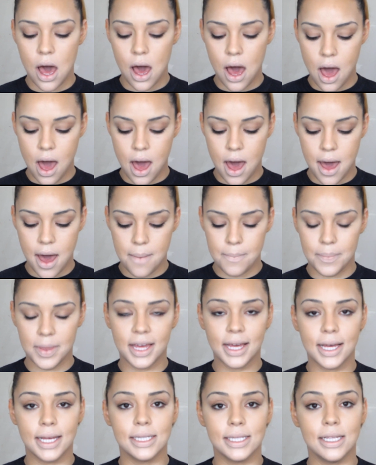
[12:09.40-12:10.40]

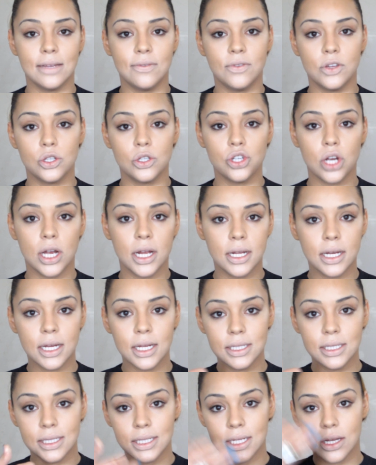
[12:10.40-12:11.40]
Because if you try to
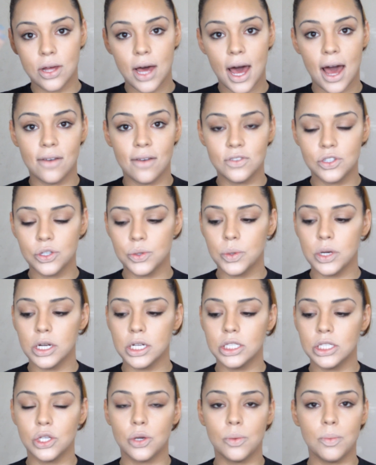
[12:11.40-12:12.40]
conceal
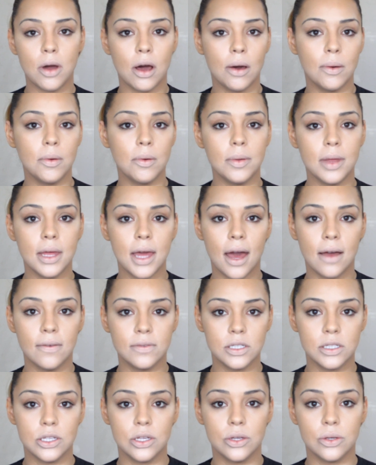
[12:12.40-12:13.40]
afterwards, you'll probably have
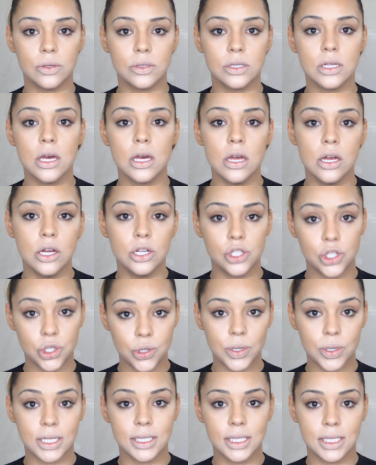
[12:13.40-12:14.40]
to use 2
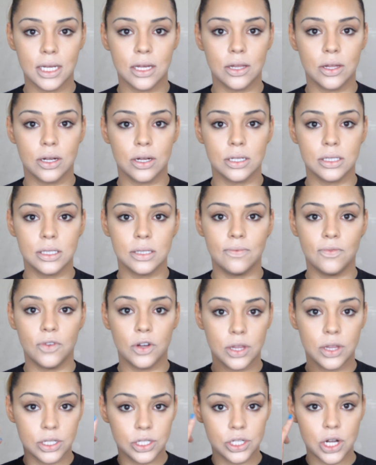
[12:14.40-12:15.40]
concealers for
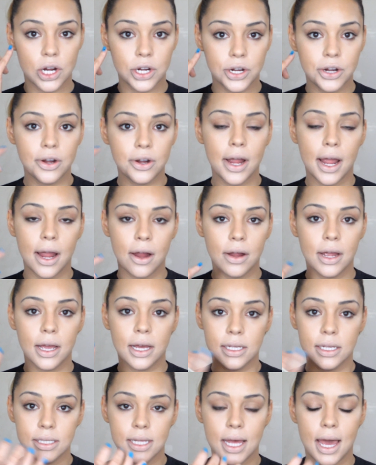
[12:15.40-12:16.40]
the darker
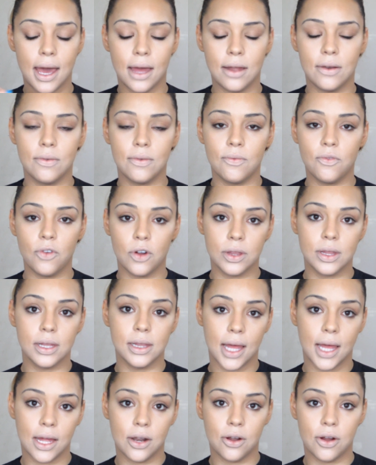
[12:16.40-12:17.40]
areas and for the
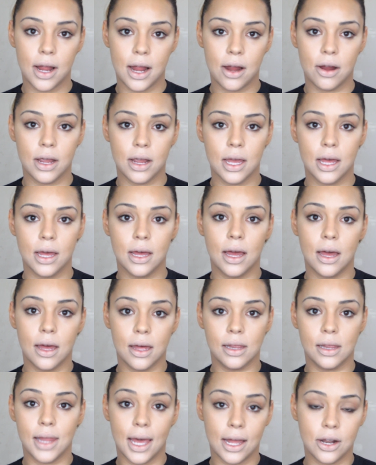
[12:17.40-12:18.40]
lighter
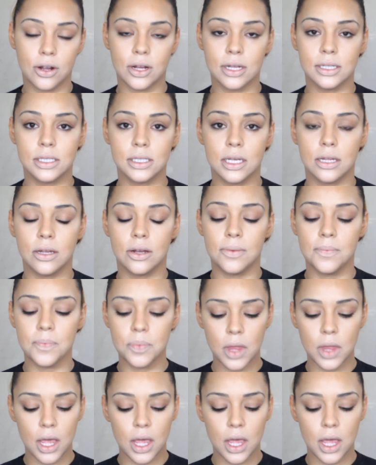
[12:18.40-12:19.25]
area, lighter concealer.